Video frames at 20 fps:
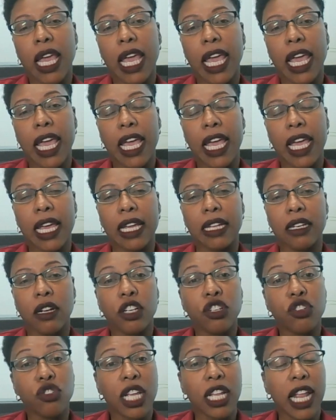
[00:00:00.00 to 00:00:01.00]
and
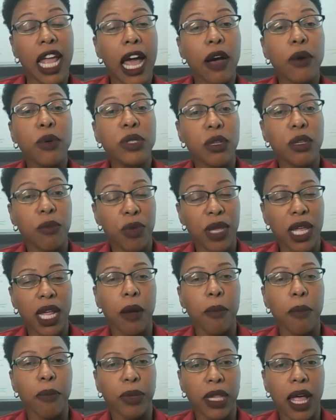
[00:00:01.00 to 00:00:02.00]
understand how is it being
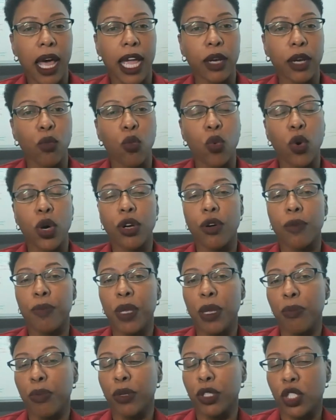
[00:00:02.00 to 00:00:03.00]
applied? What are
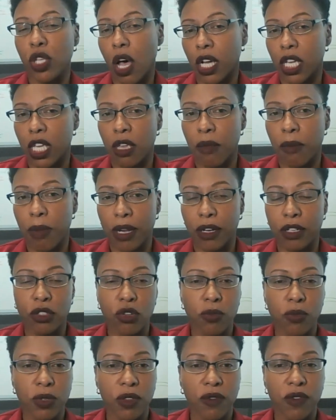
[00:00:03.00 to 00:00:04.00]
people talking about in
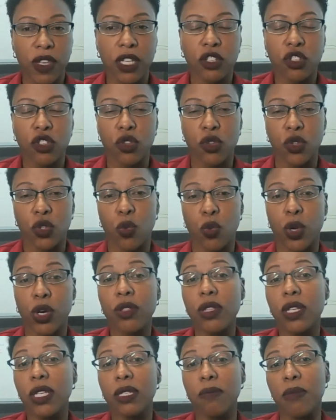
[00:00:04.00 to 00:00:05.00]
terms of the issues? What do
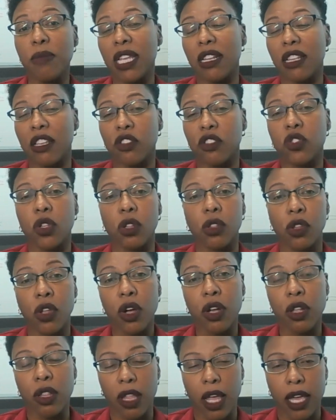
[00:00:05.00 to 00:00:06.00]
these meetings
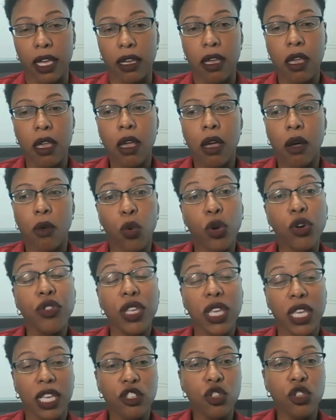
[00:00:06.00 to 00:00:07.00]
look like? What are
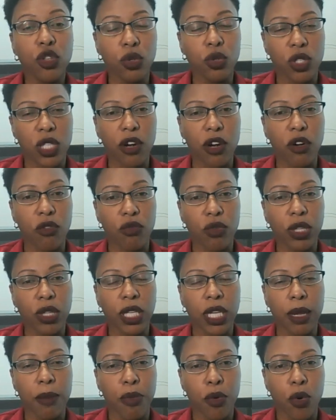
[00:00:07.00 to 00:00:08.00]
the issues that are
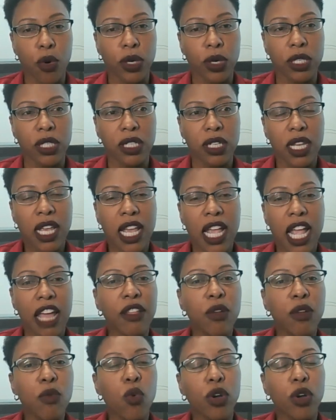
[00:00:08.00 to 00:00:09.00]
really important?
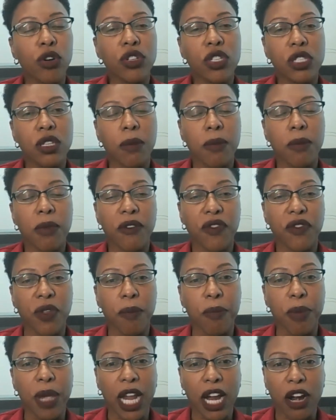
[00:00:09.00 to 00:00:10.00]
And then what are some of the
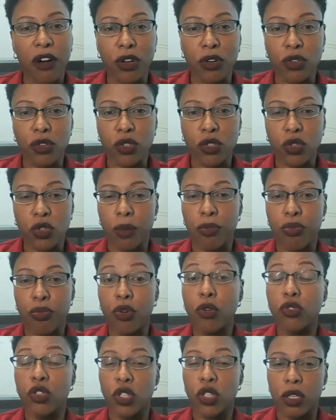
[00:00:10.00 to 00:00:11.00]
barriers or the
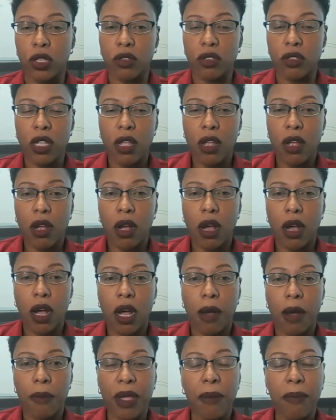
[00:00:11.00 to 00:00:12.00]
approaches
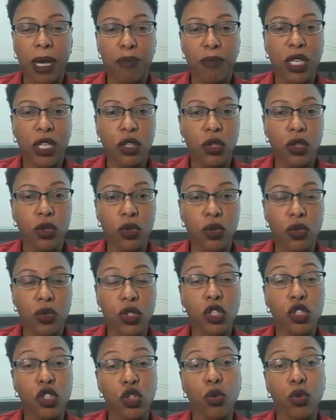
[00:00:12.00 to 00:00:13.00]
that might be
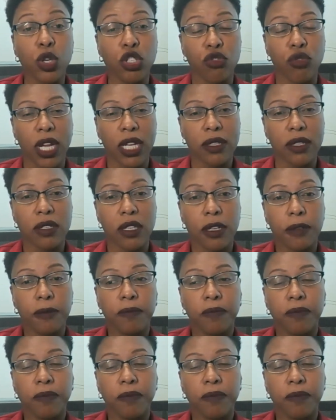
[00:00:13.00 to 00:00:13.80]
used to address